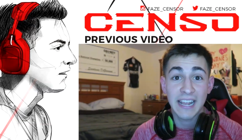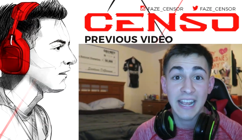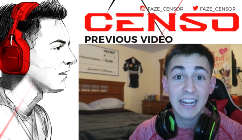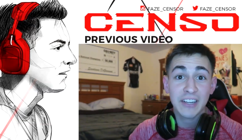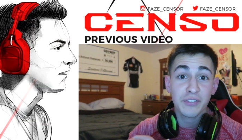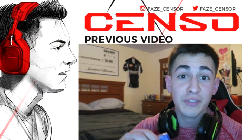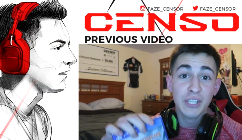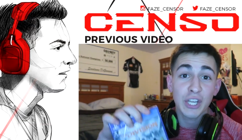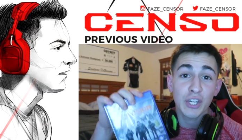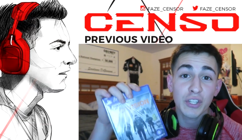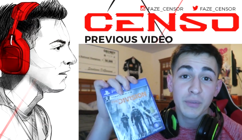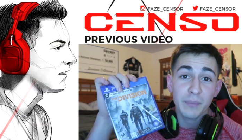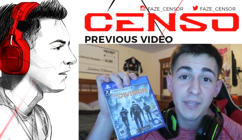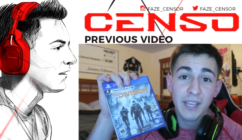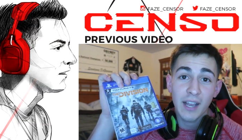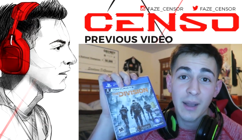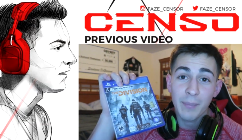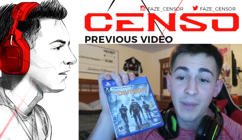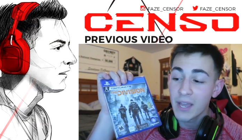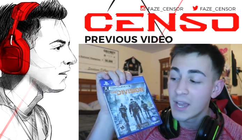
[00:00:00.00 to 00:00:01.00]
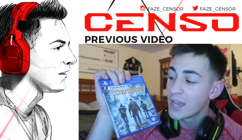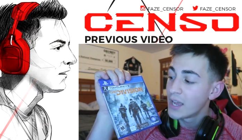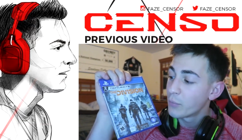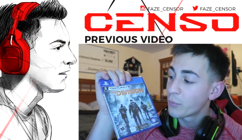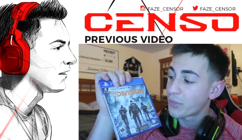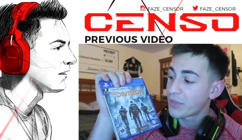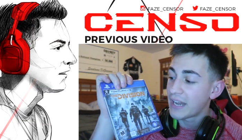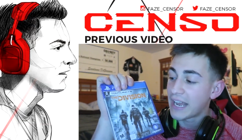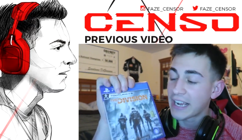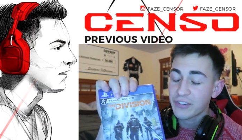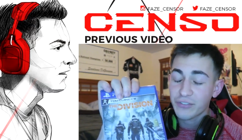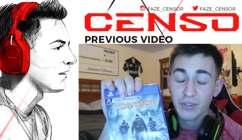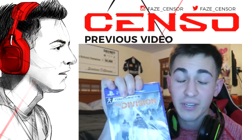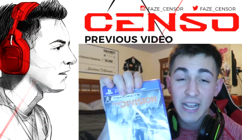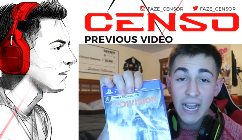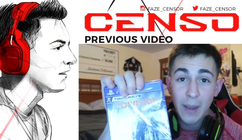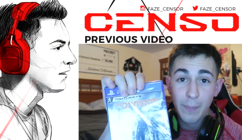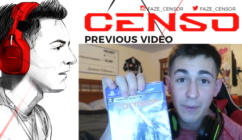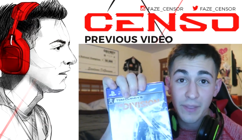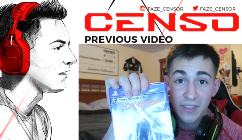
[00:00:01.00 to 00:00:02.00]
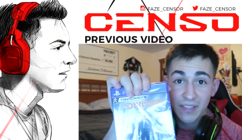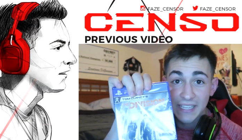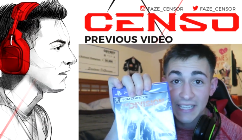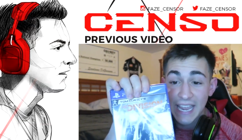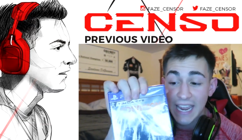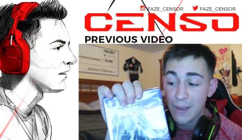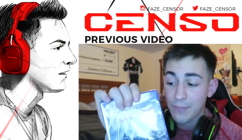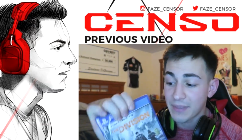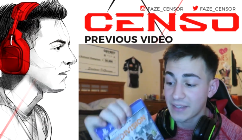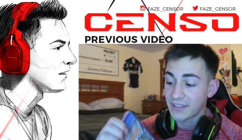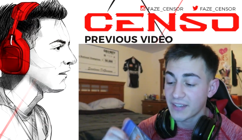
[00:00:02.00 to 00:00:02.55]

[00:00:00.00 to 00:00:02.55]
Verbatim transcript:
Speaker 1: They actually hooked me up with an extra copy of the game. They